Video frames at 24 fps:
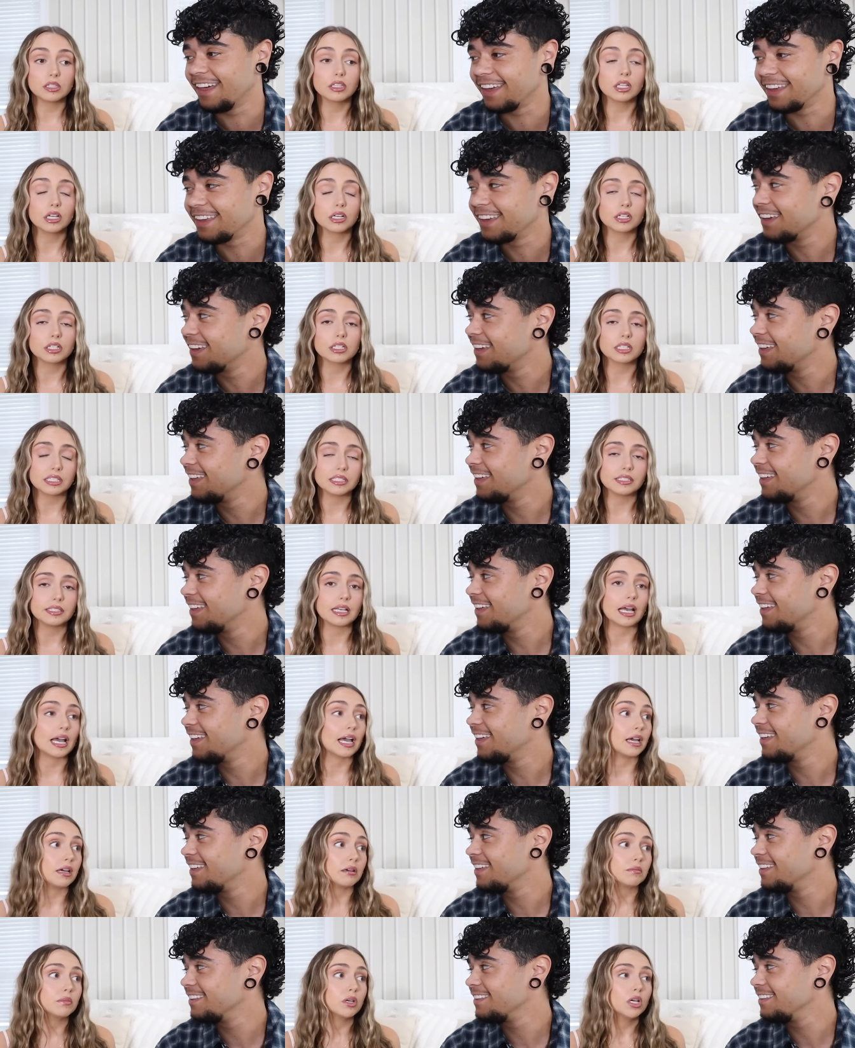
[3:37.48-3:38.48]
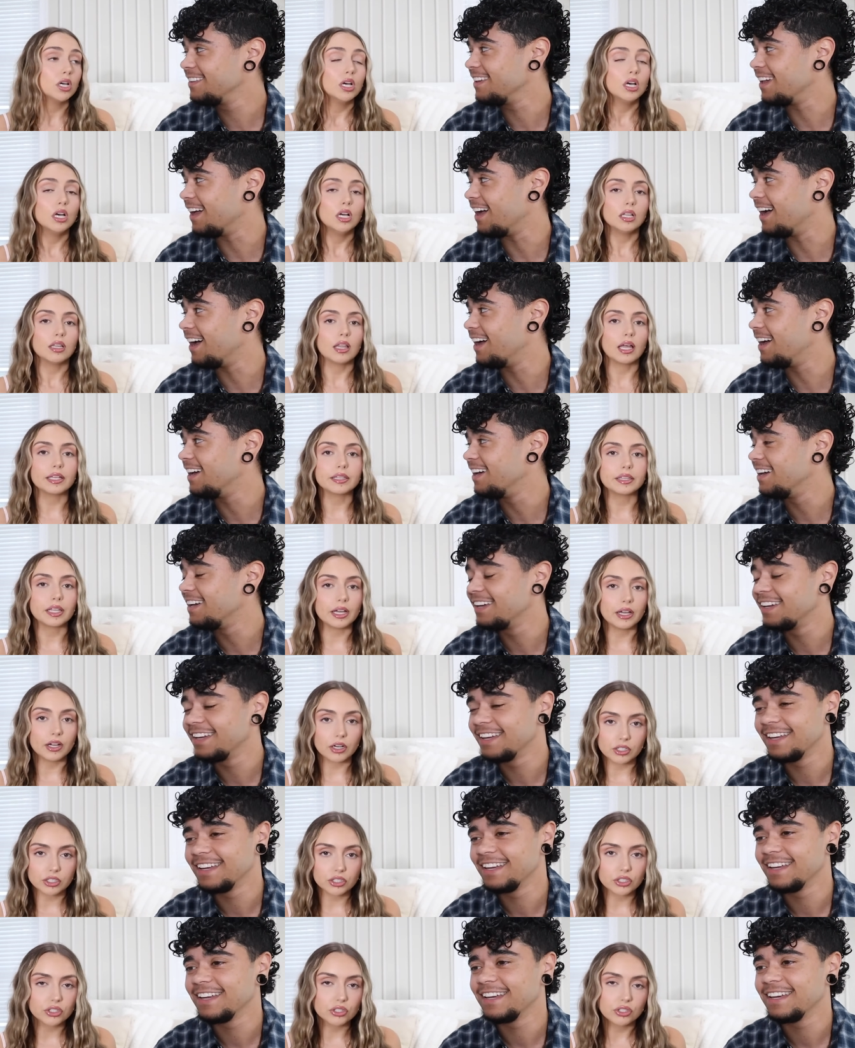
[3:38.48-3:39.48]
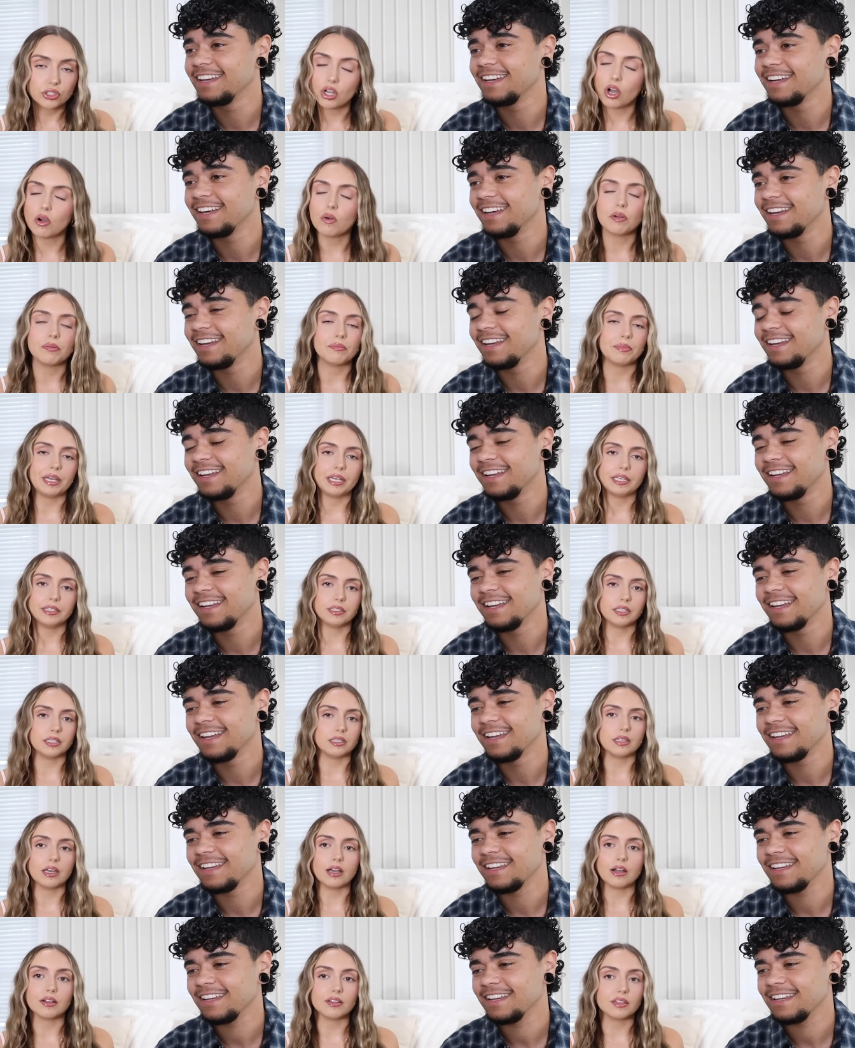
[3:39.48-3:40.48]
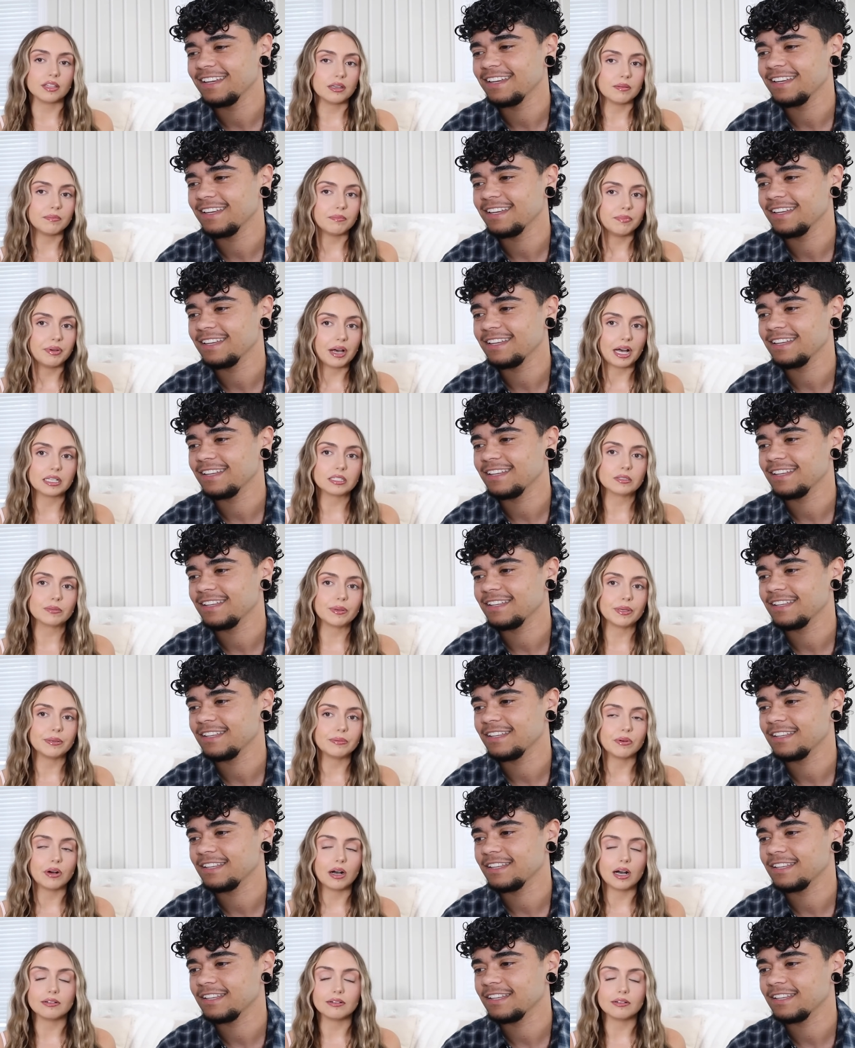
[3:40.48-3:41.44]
Speaker 1: literally same. Yeah. Like they are so amazing. They are the best people